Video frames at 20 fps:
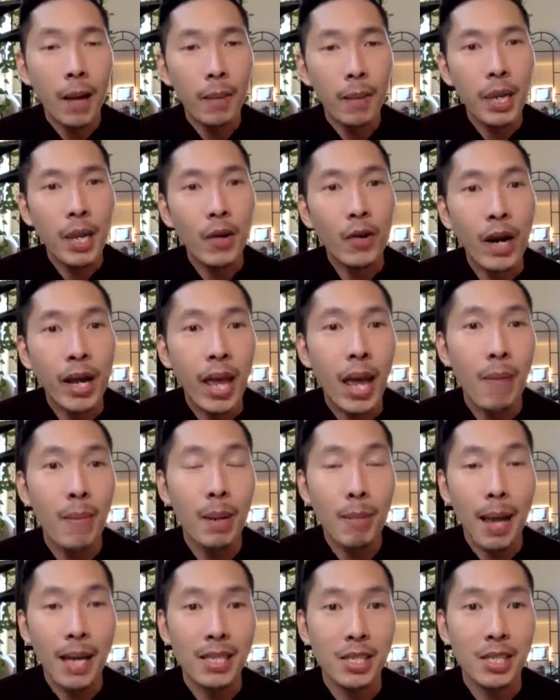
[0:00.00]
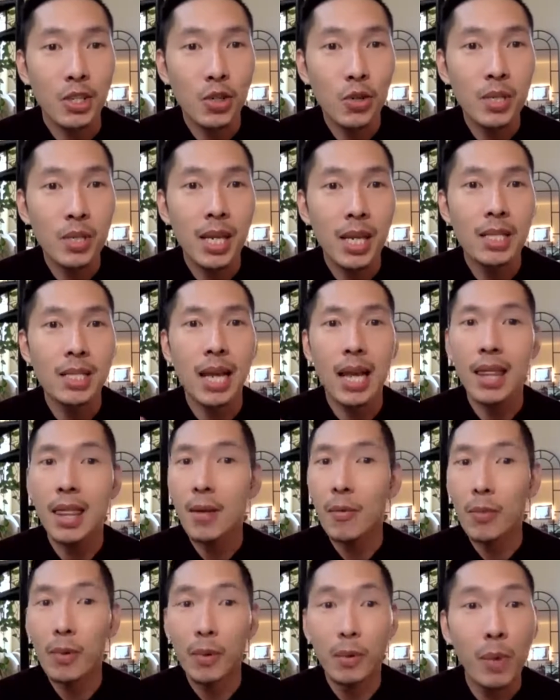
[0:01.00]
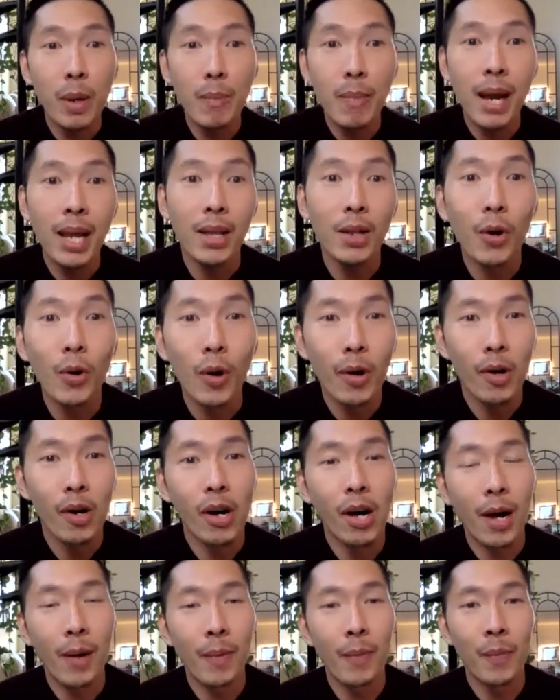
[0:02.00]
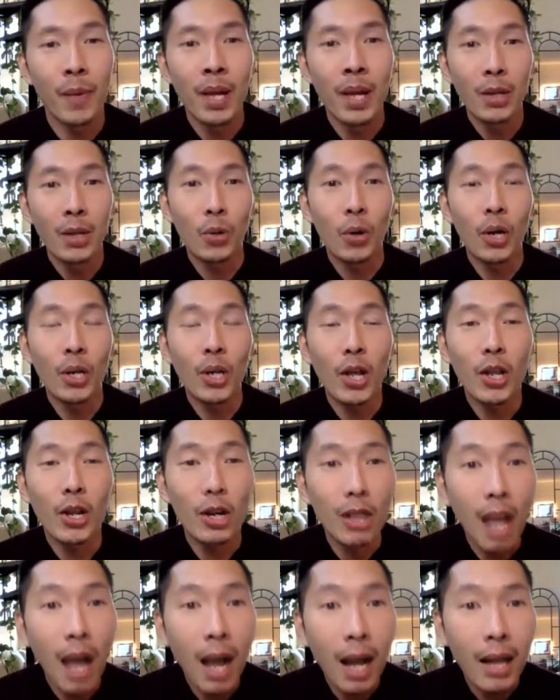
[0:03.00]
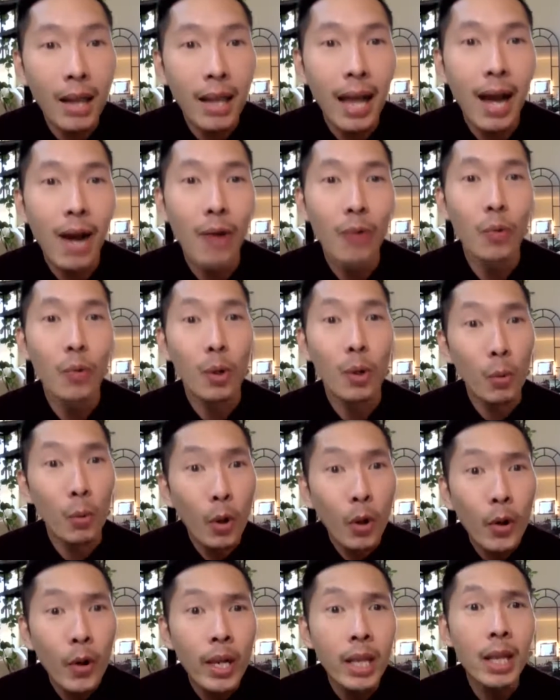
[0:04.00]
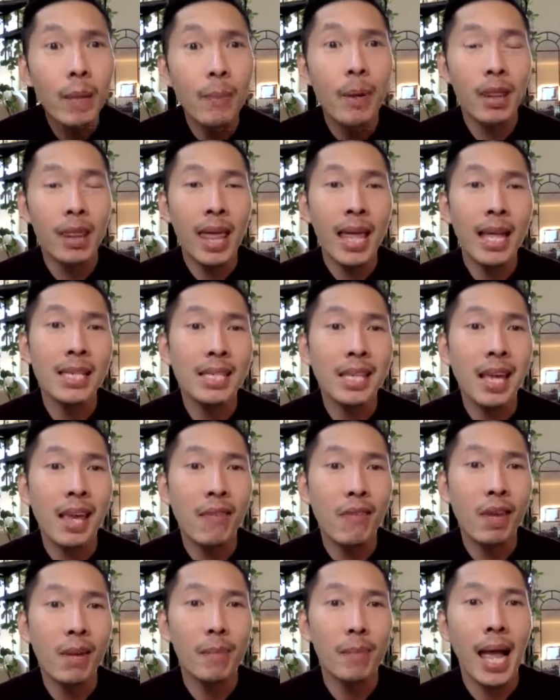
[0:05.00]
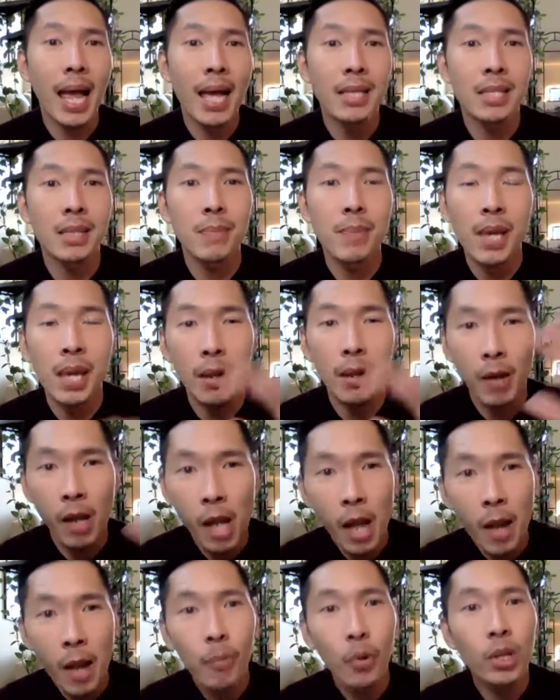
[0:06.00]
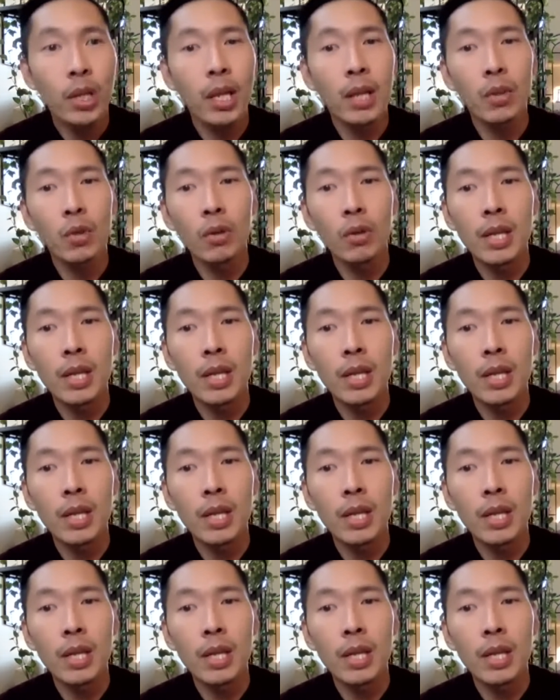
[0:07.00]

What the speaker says: here I am in Massachusetts. I think we might go to another lockdown. We're worried about Thanksgiving plans being put into